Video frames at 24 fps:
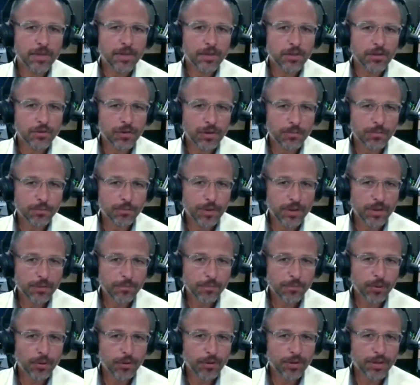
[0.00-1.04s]
you
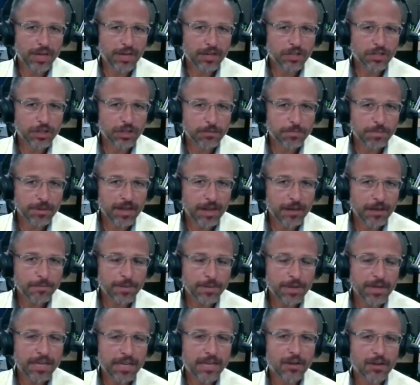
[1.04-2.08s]
employ a shipping
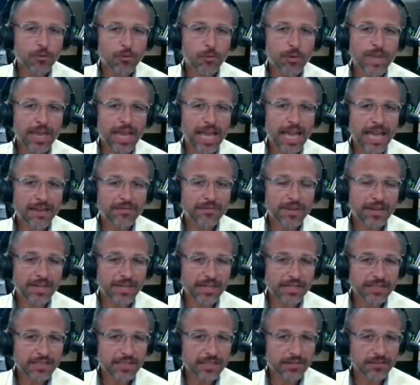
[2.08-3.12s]
company. We have a
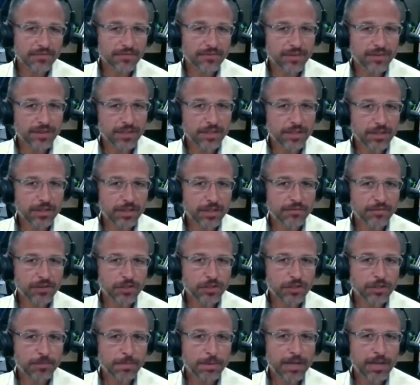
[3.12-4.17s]
list of
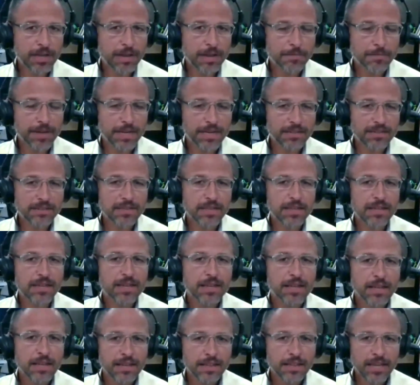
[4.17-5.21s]
different shipping companies
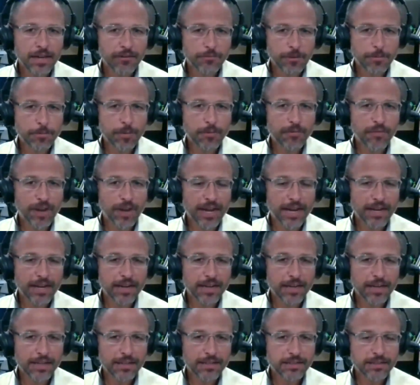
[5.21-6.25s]
that we
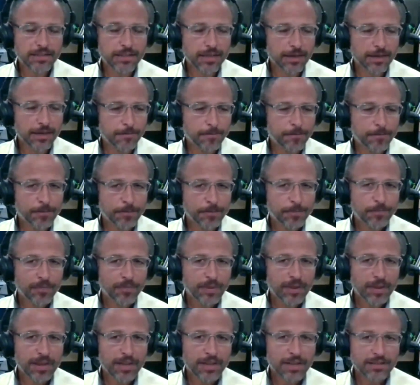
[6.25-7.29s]
provide as a
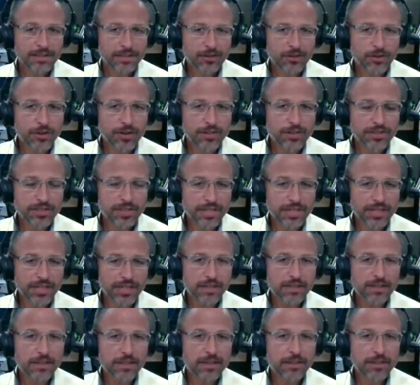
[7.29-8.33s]

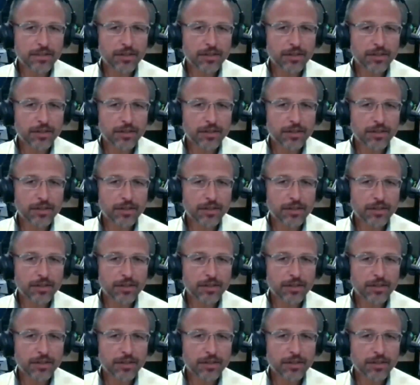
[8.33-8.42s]
courtesy.